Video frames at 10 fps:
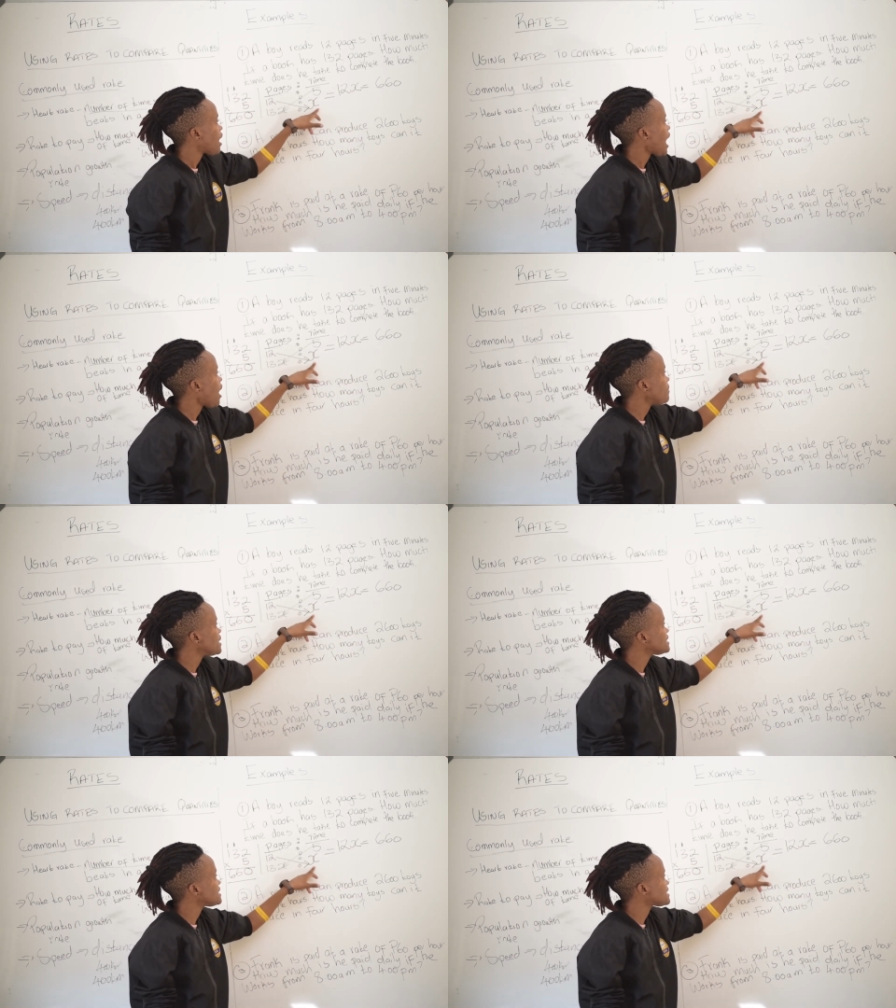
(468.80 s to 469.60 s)
how
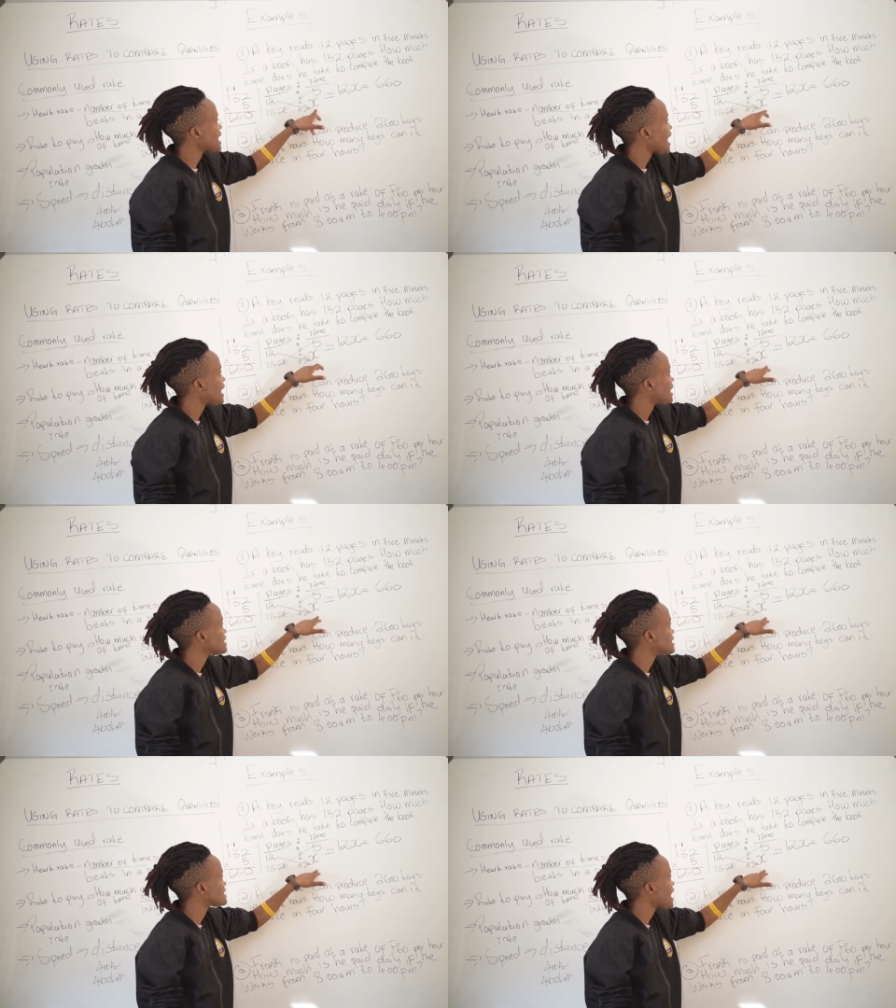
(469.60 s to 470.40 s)
many
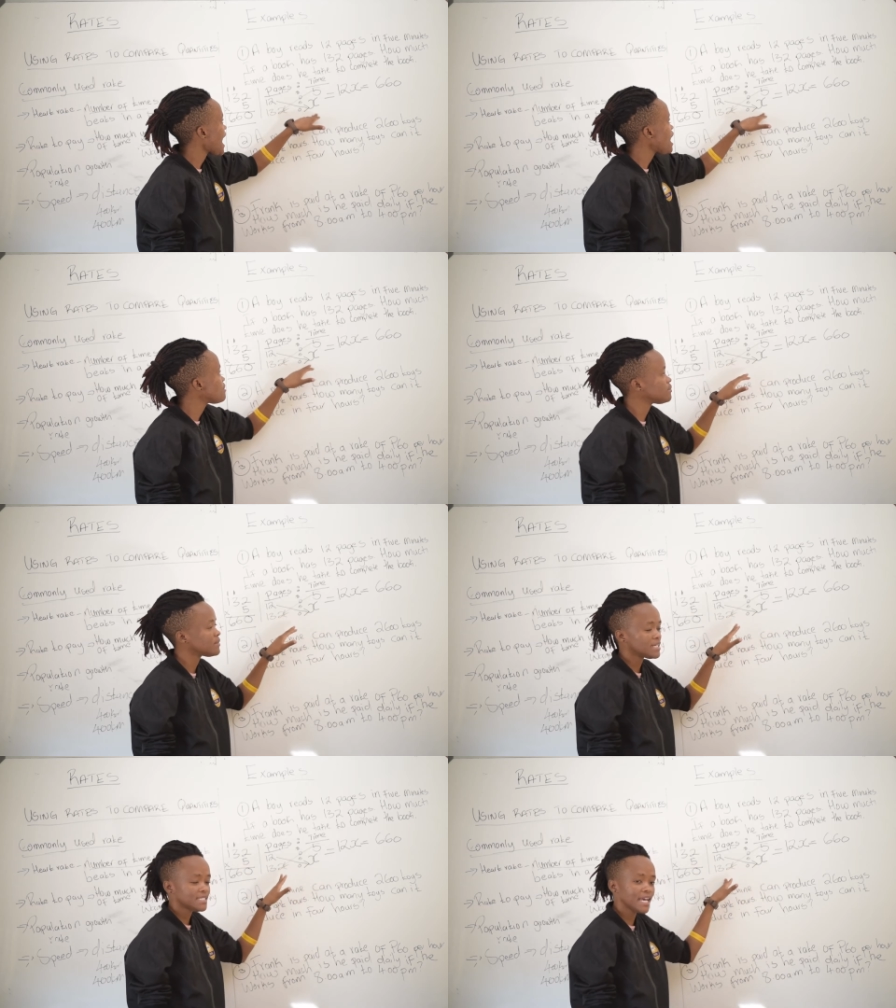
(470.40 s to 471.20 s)
time, the
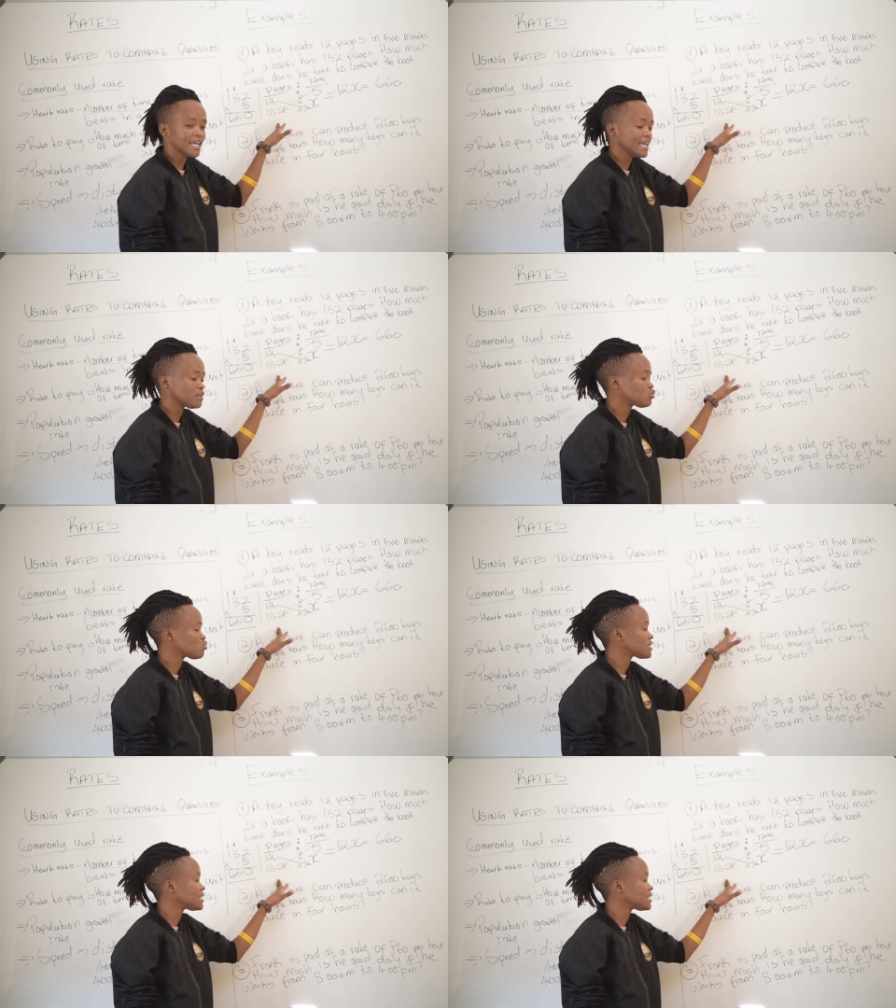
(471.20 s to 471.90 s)
time taken to